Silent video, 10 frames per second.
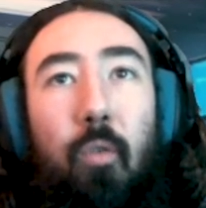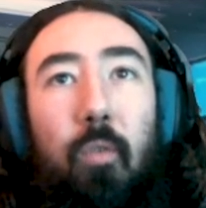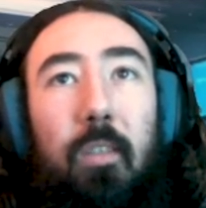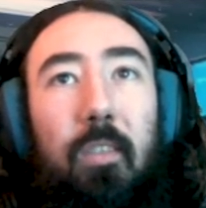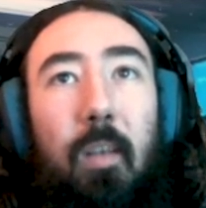
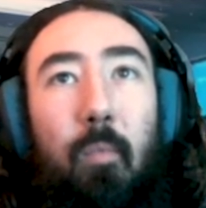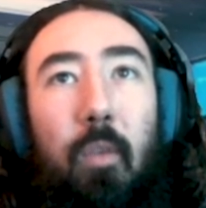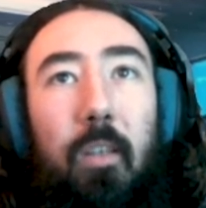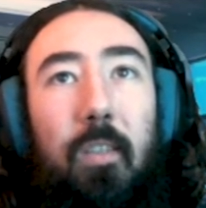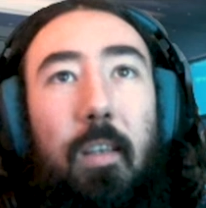
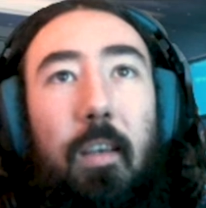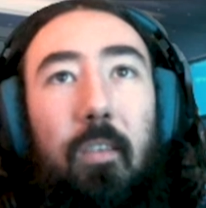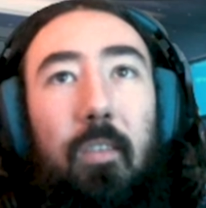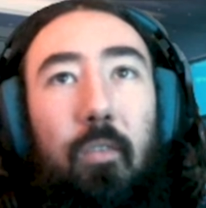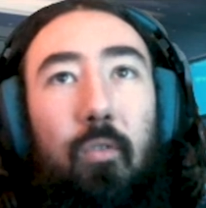disassembly, see
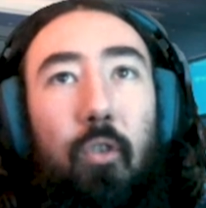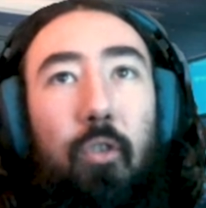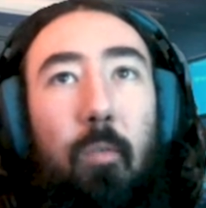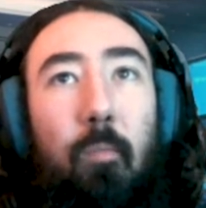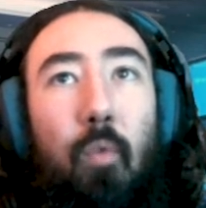here's the
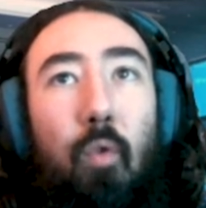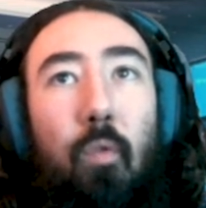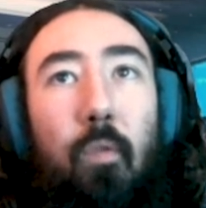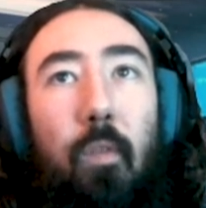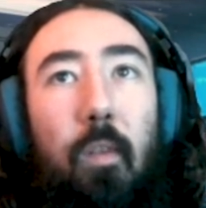instruction,
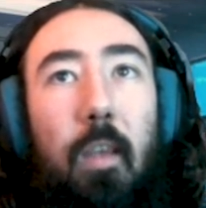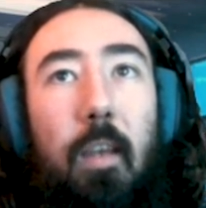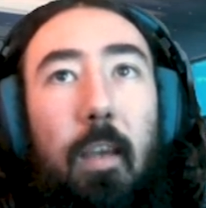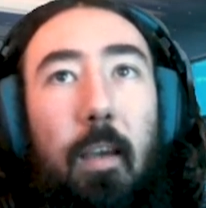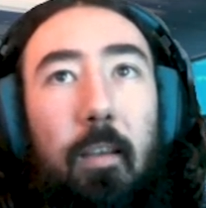move
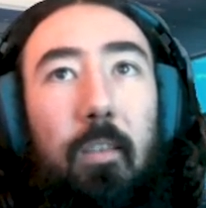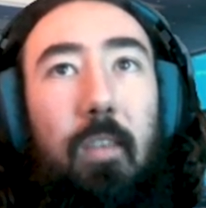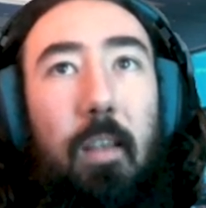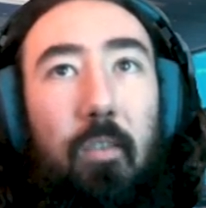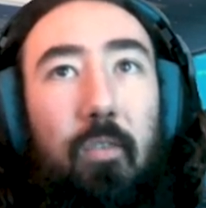EDX
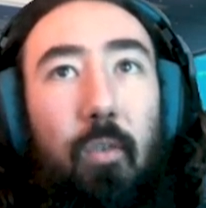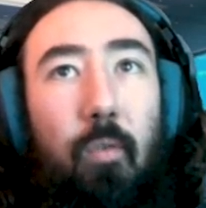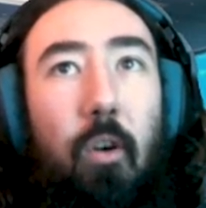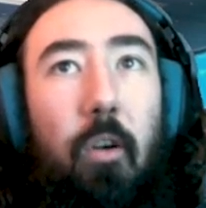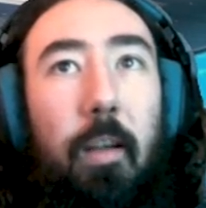into
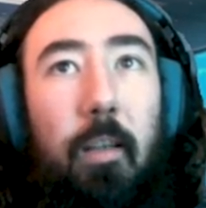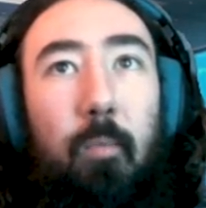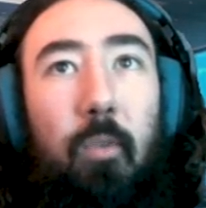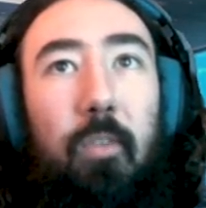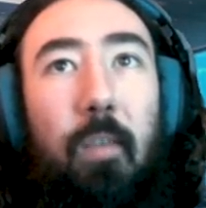RAX
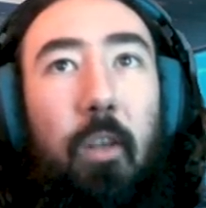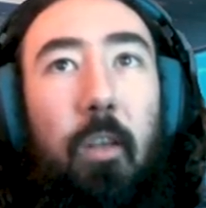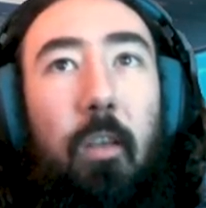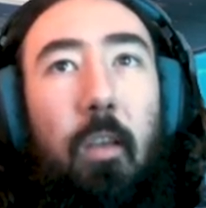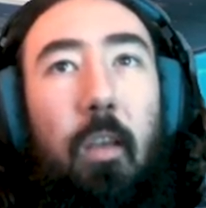plus
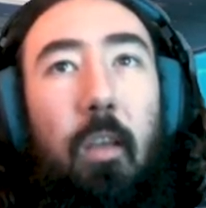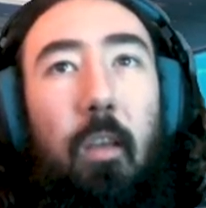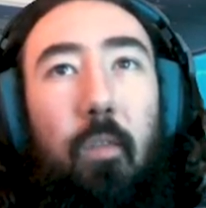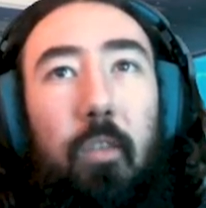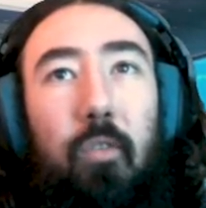70.
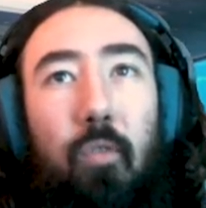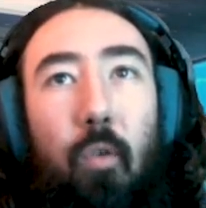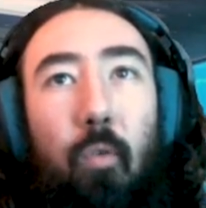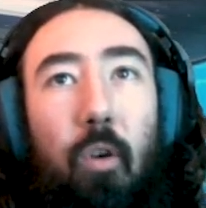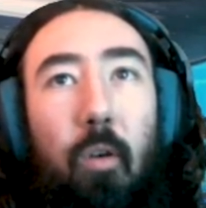If I
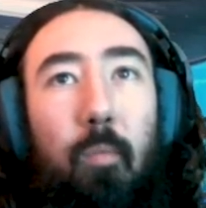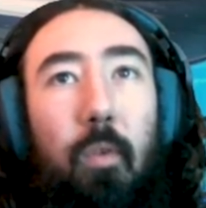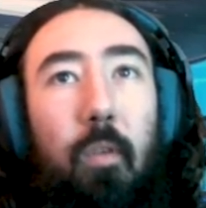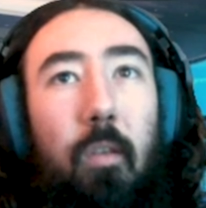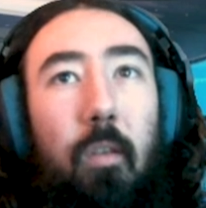scroll up,
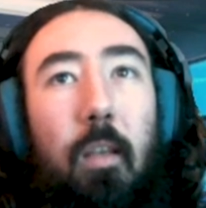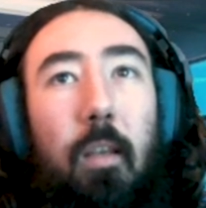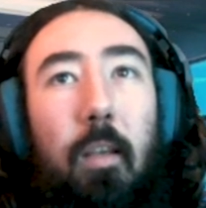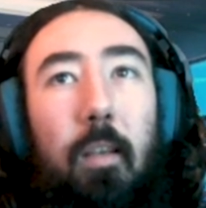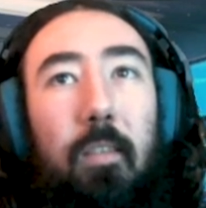
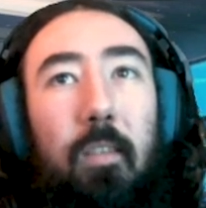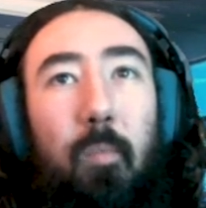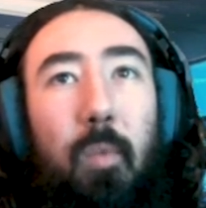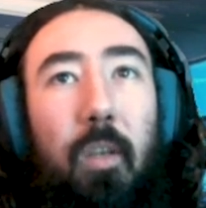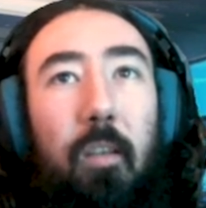it's
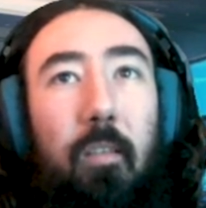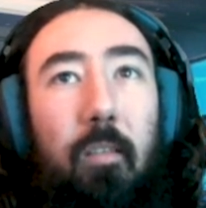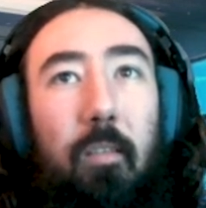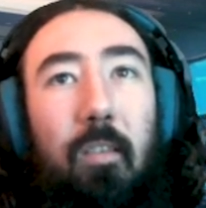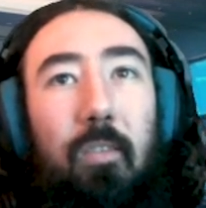disappeared.
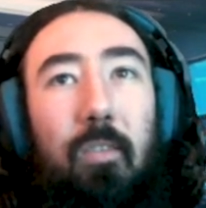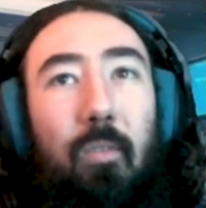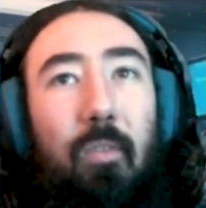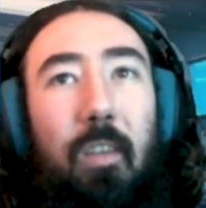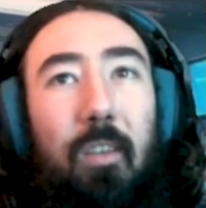
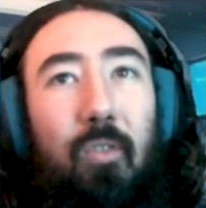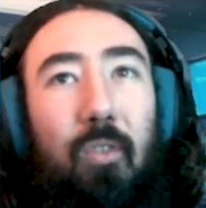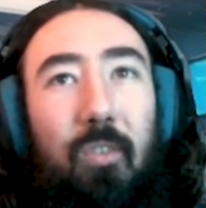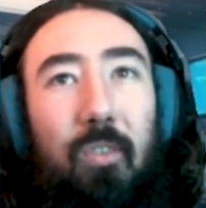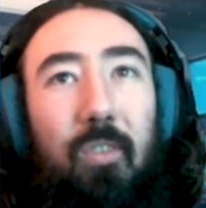So the
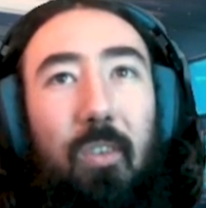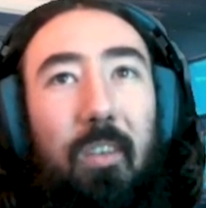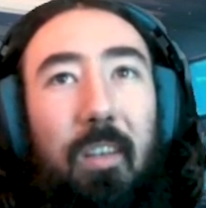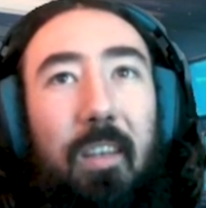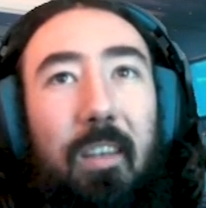instruction just
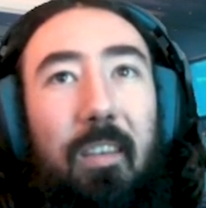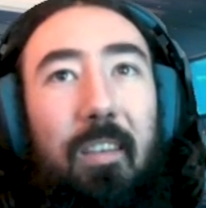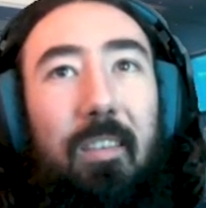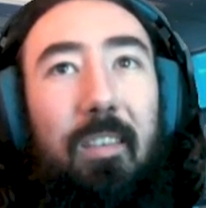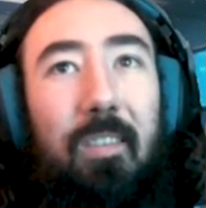suddenly
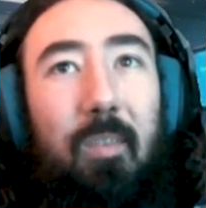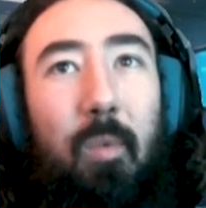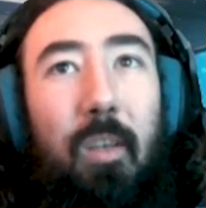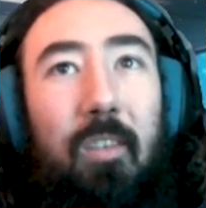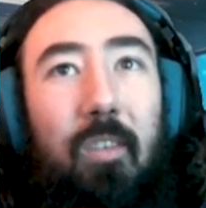
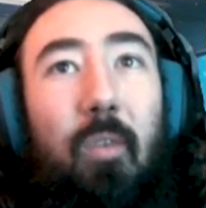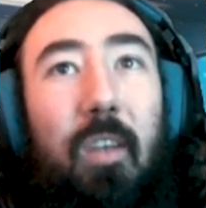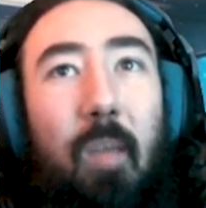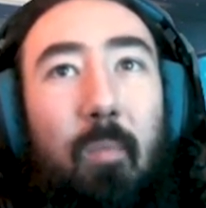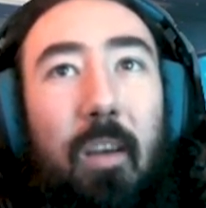disappears. Oh, it
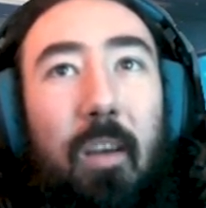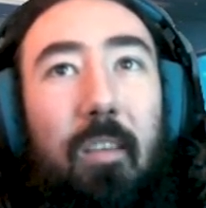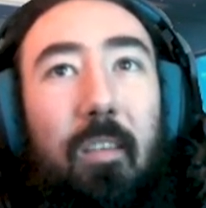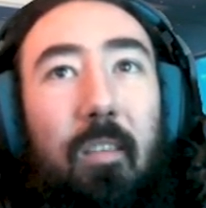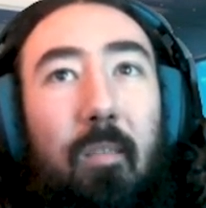came back,
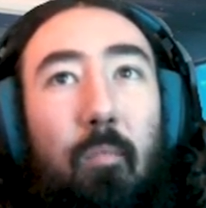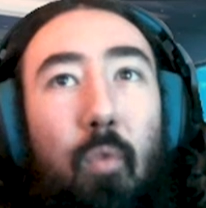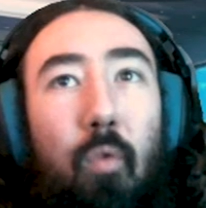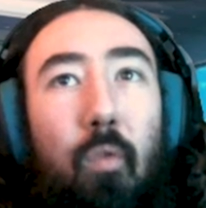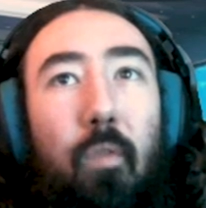
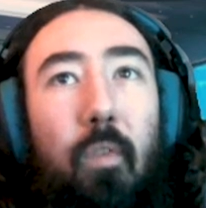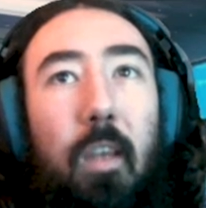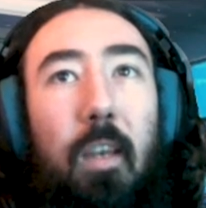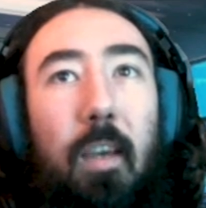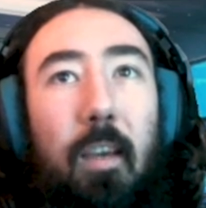move
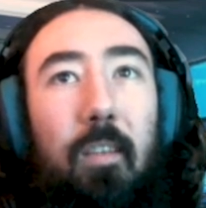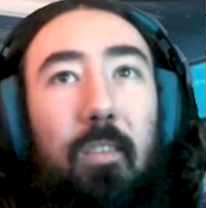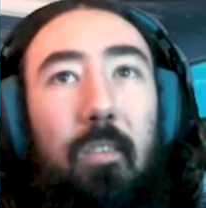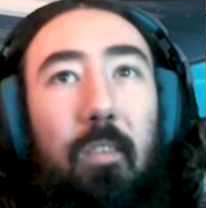EDX,